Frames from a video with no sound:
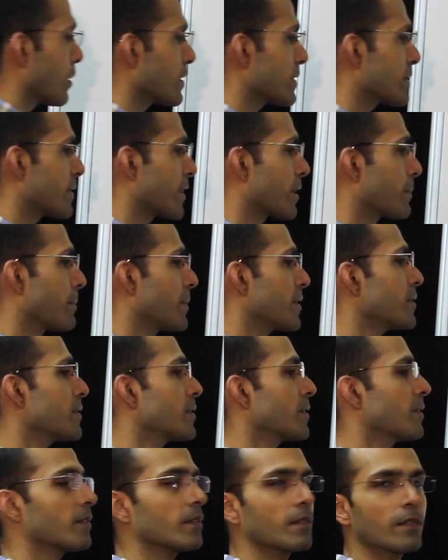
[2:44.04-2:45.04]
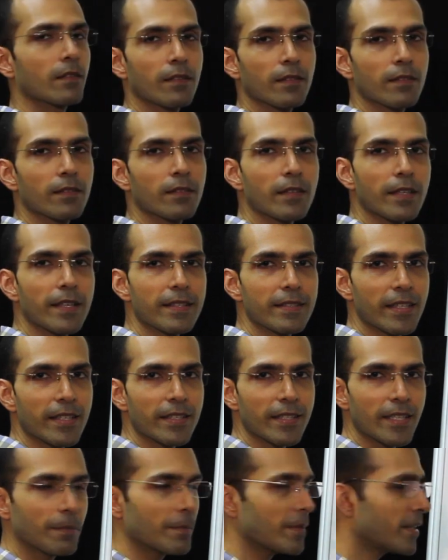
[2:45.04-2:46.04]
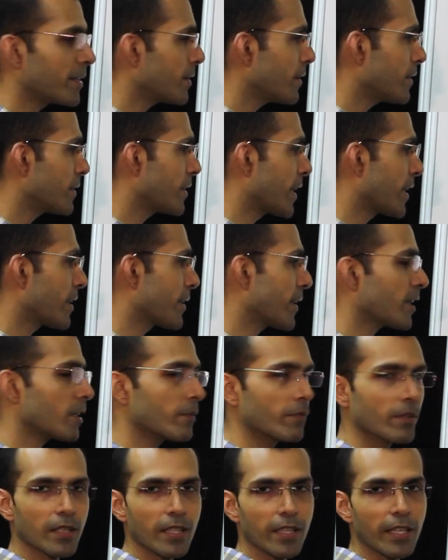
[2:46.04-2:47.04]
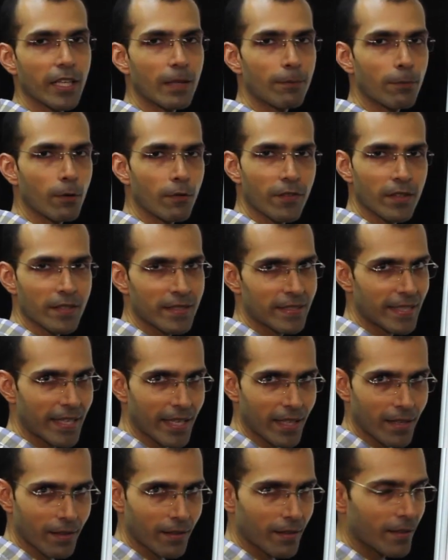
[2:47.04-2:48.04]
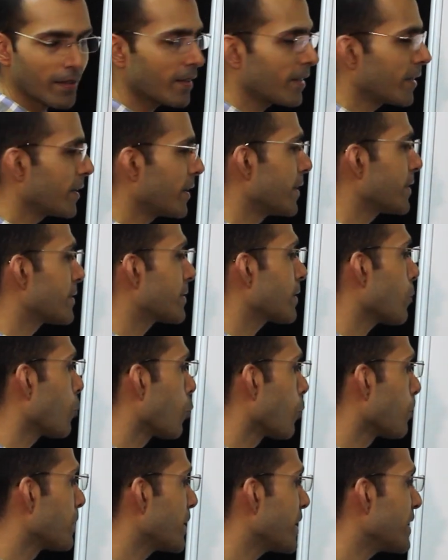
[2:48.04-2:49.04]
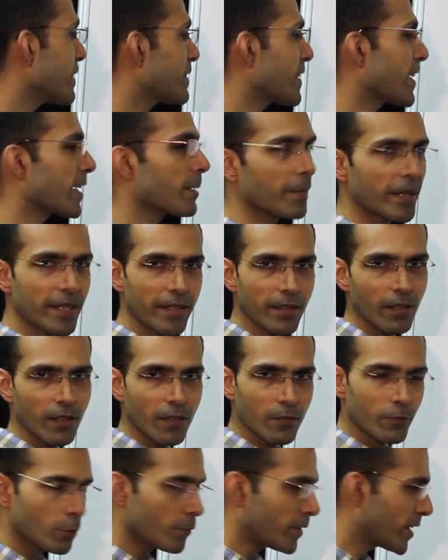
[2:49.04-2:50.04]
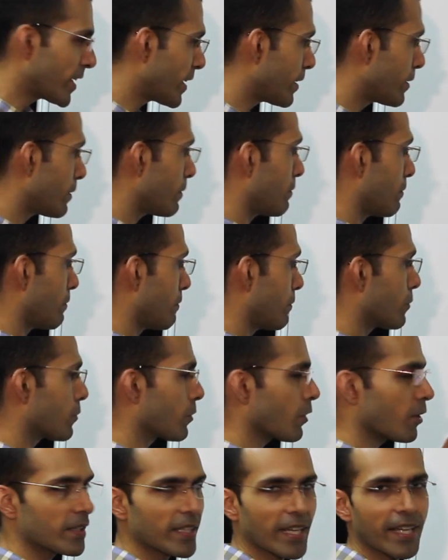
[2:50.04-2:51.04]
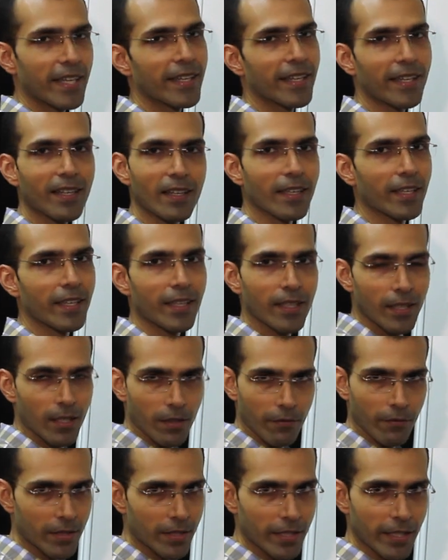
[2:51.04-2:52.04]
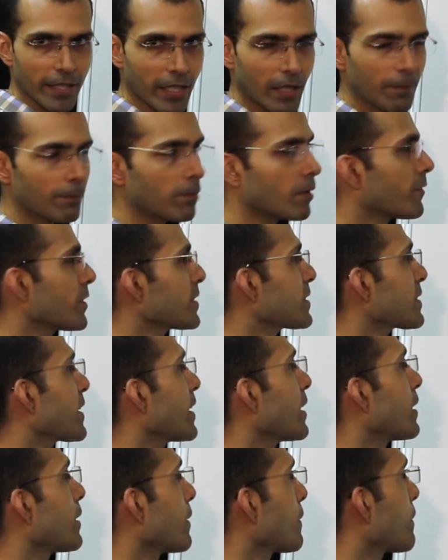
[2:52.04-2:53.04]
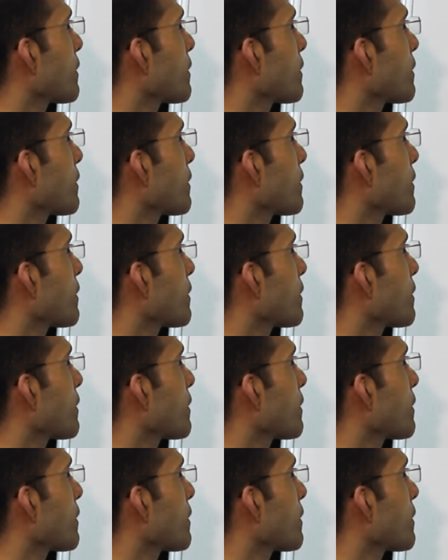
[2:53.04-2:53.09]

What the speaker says: a segment 3 centimeter direct with the help of a scale. It's an opening segment, so we can draw directly with the help of a scale.